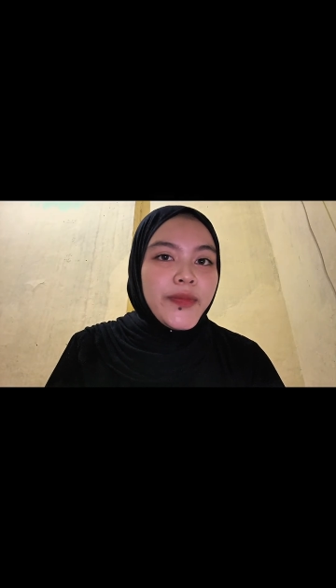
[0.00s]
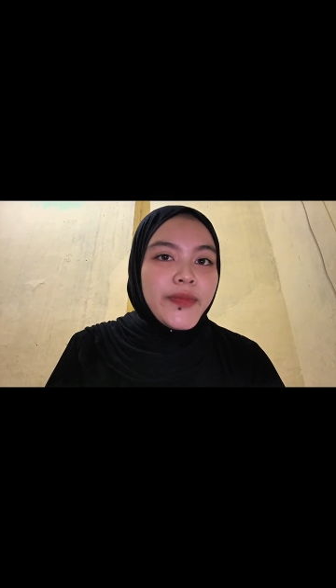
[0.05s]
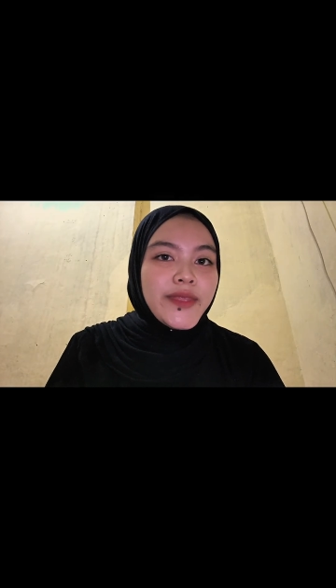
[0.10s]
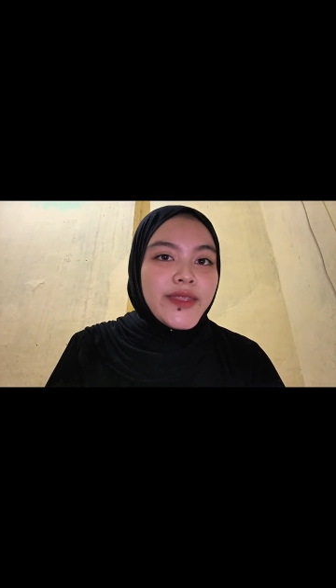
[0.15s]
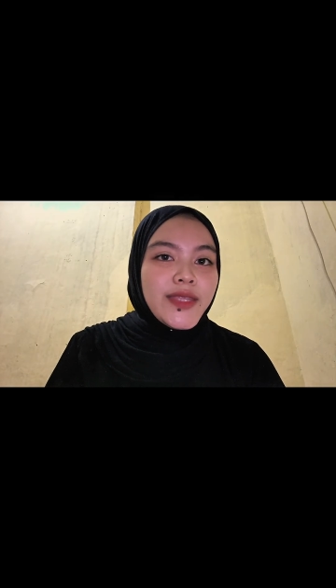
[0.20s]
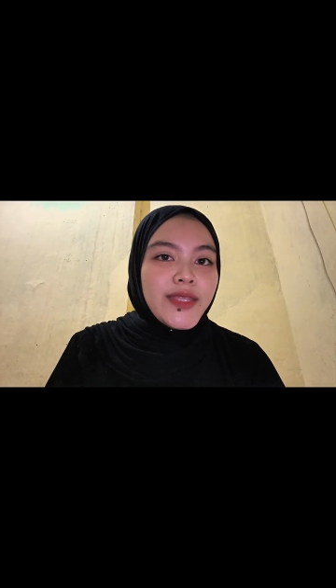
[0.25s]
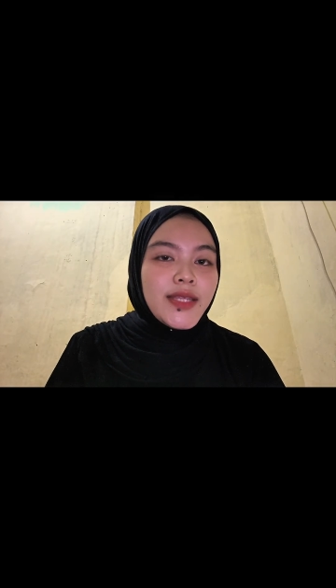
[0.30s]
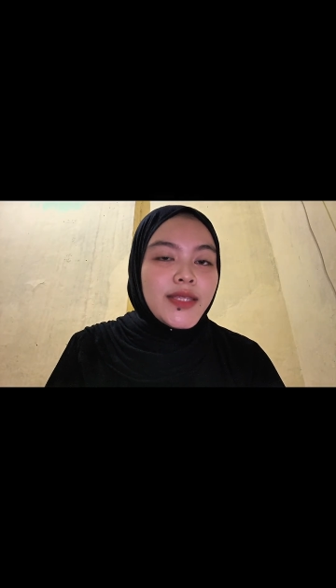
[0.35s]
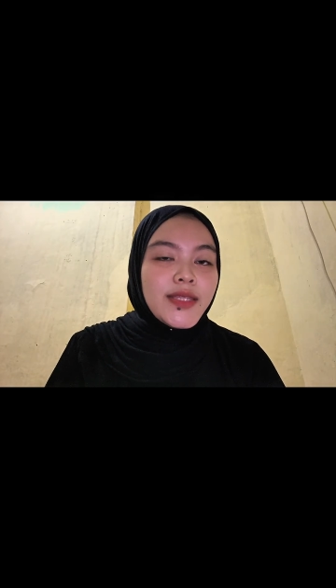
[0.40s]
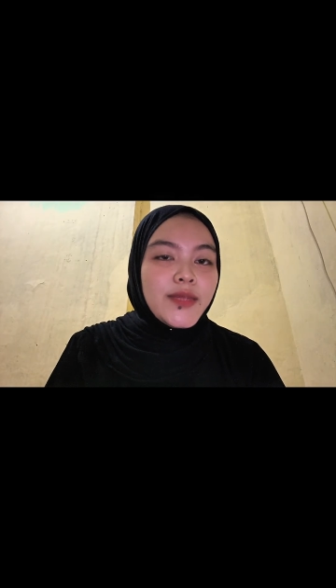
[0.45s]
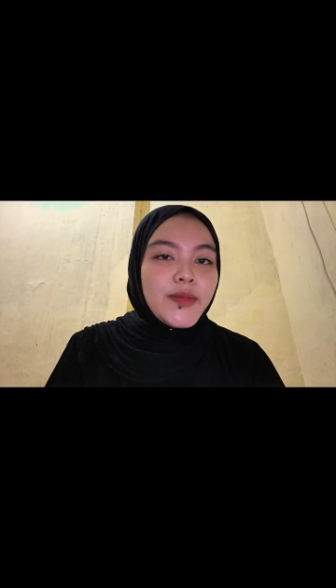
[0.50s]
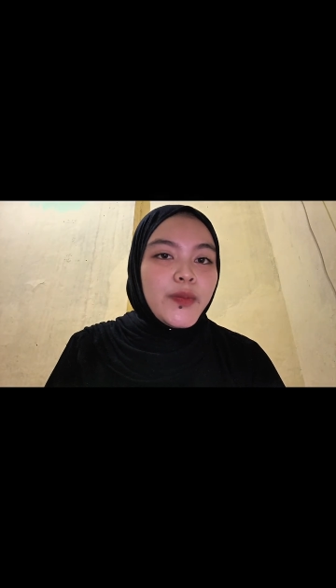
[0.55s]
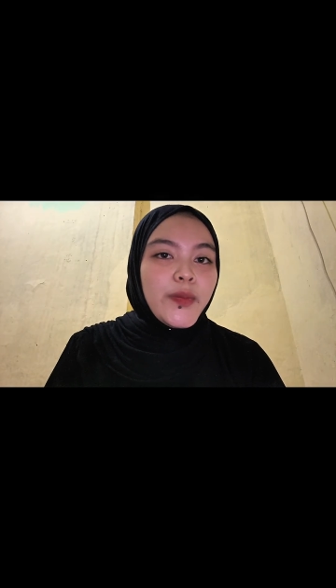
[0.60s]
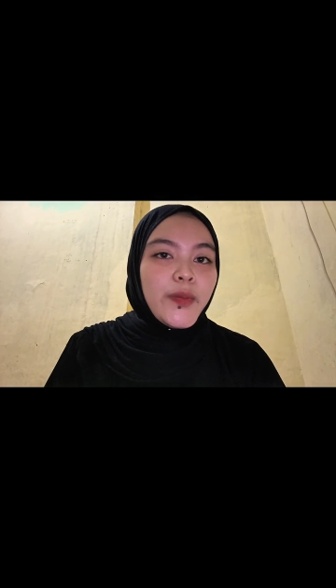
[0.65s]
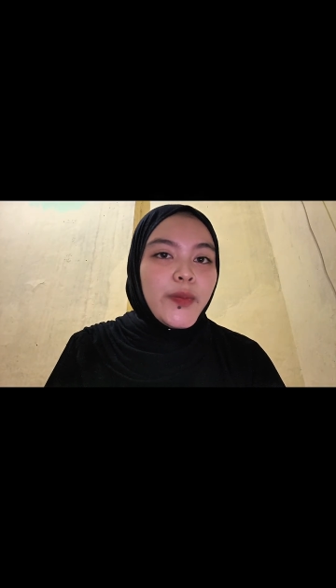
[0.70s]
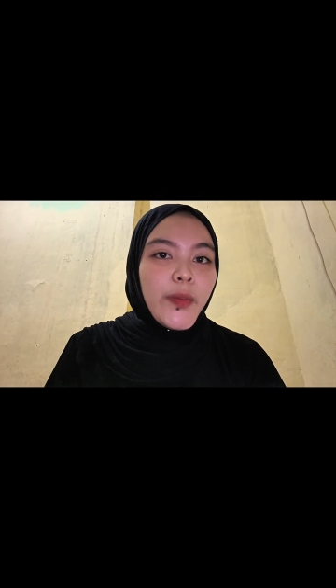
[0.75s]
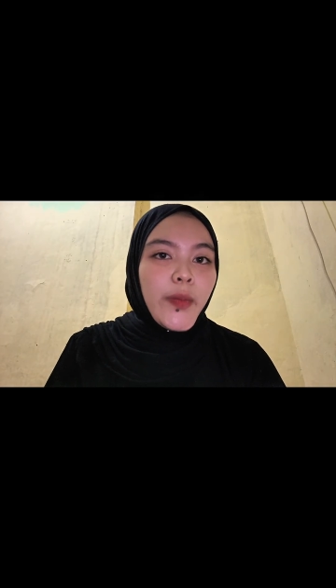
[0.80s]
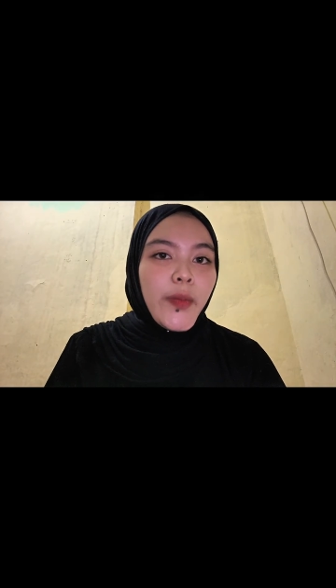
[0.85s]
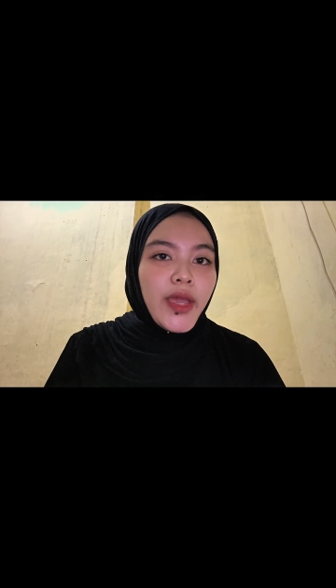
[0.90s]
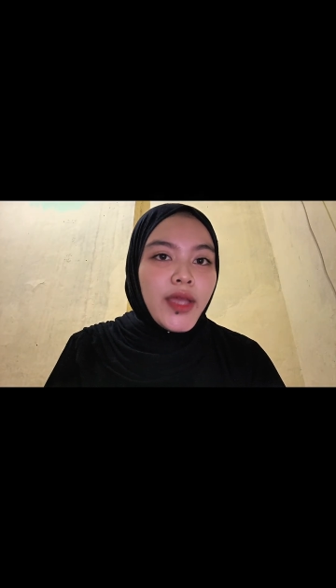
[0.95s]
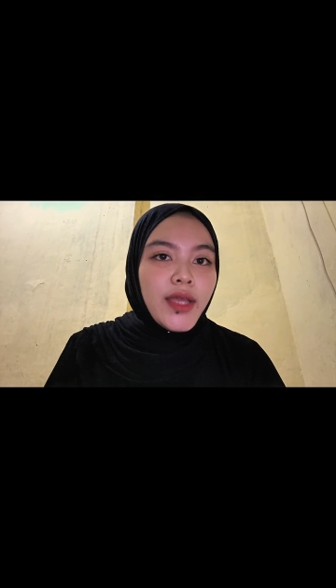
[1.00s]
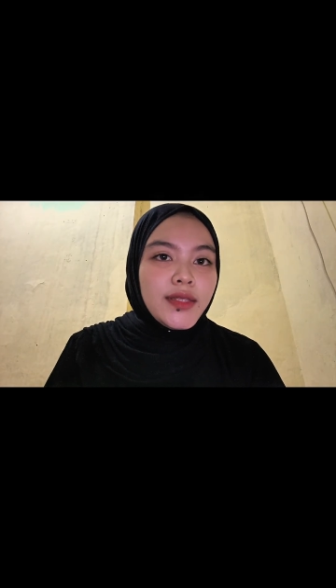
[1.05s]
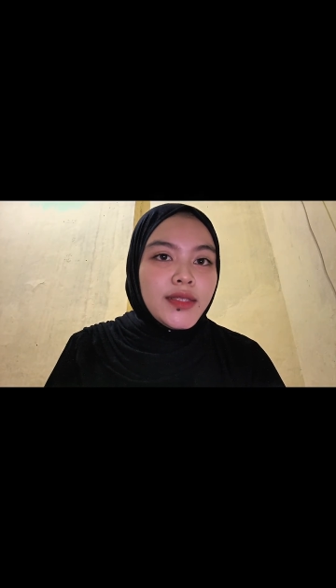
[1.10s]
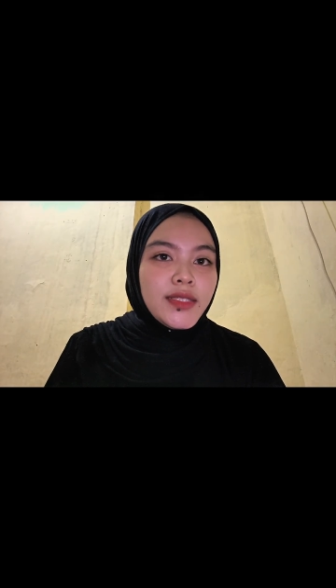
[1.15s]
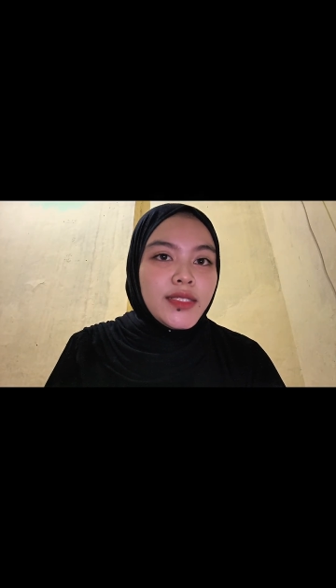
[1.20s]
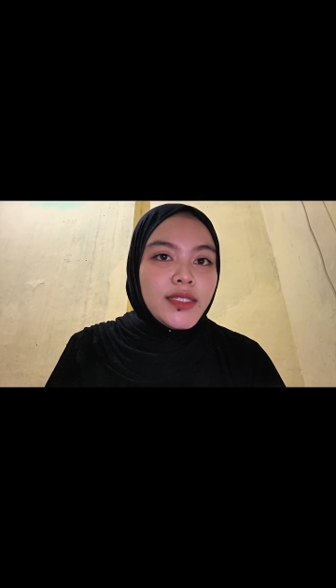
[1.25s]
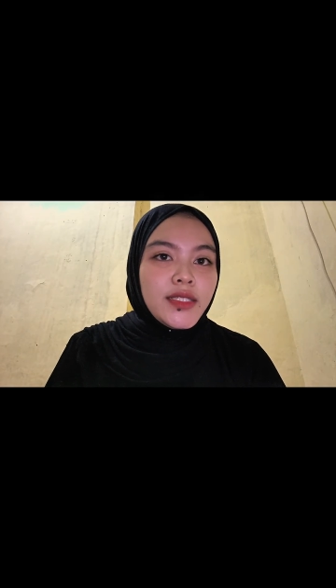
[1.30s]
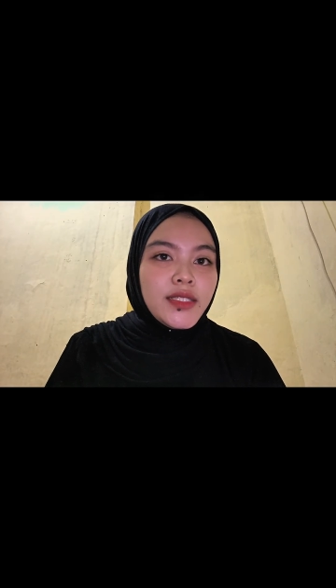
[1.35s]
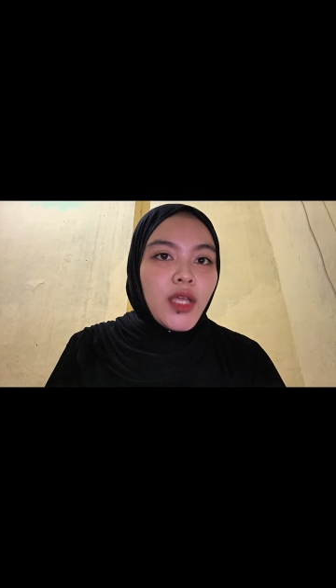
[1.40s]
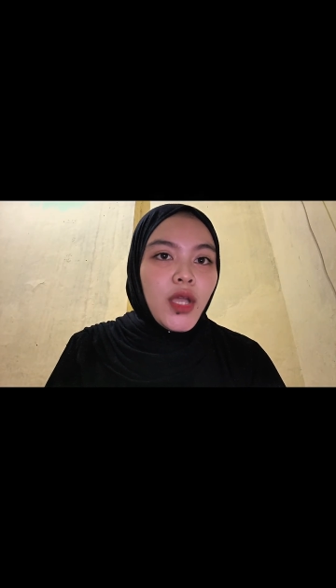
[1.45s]

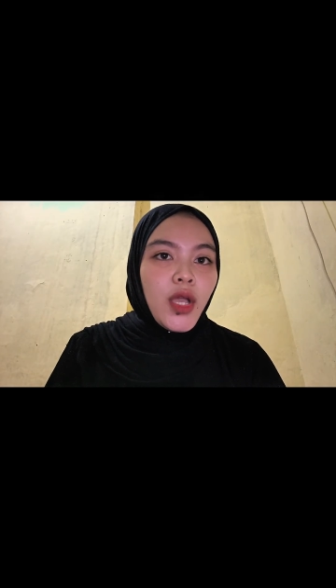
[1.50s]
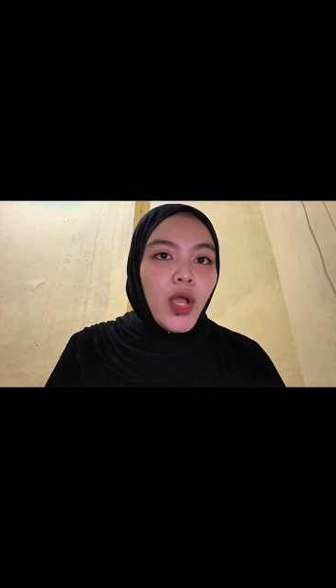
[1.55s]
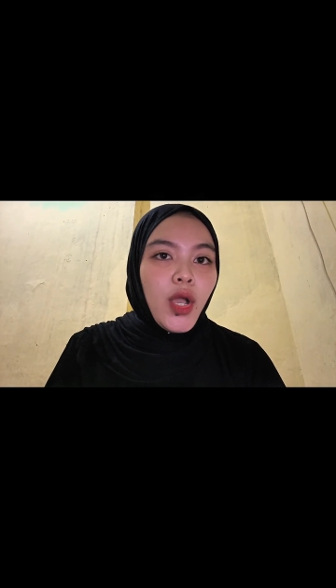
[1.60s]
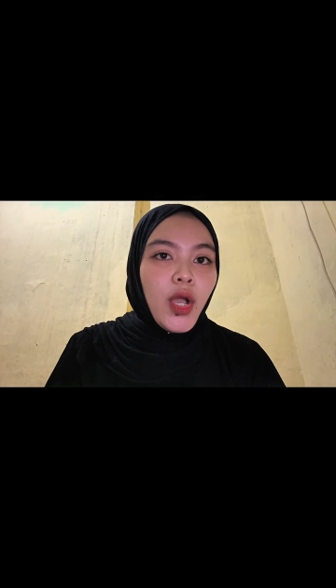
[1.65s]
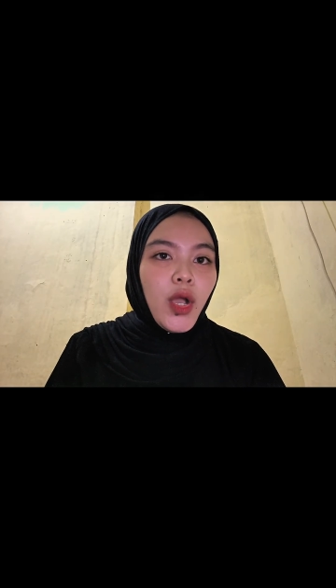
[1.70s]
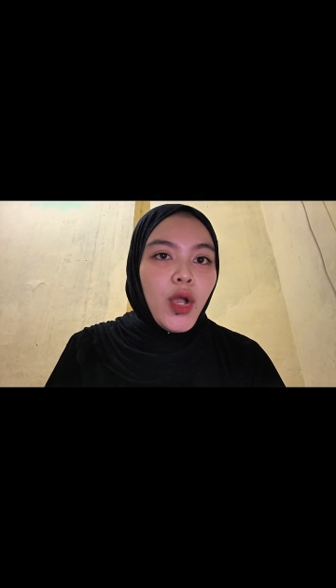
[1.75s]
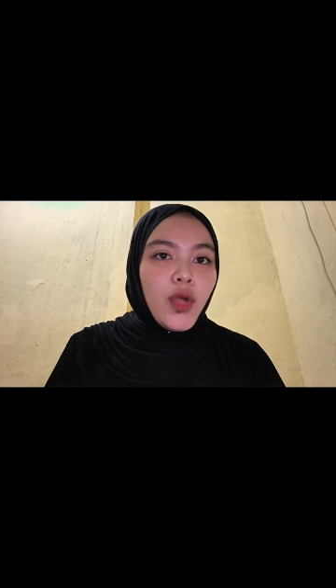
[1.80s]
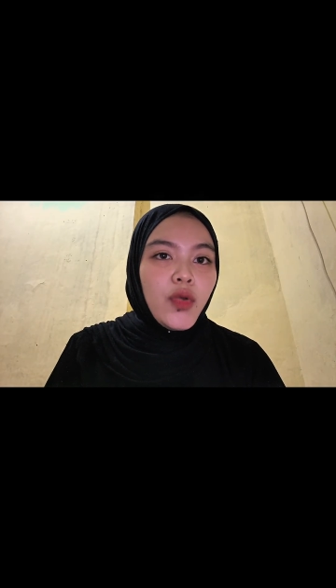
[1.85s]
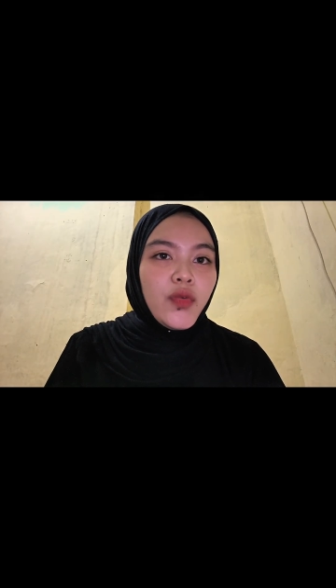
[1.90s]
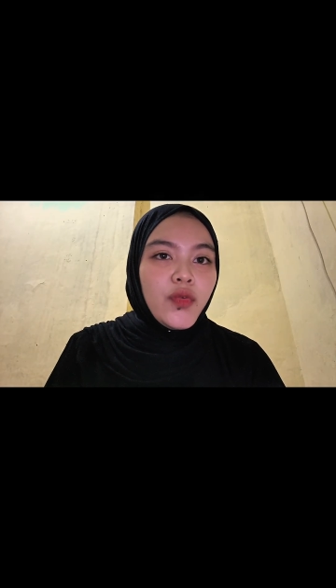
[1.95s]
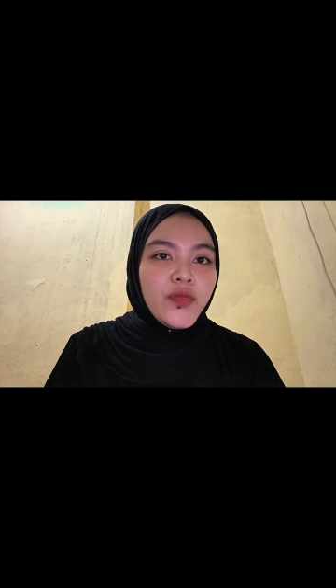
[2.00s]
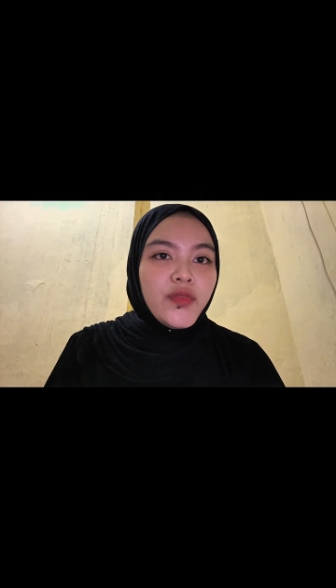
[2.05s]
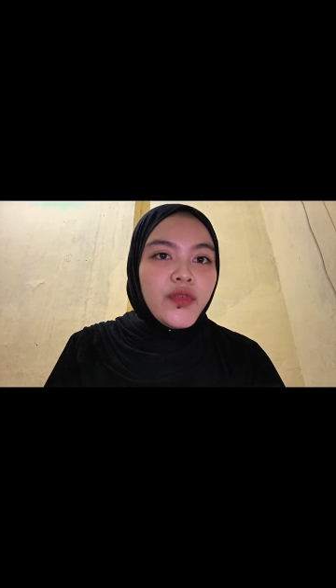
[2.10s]
suspected of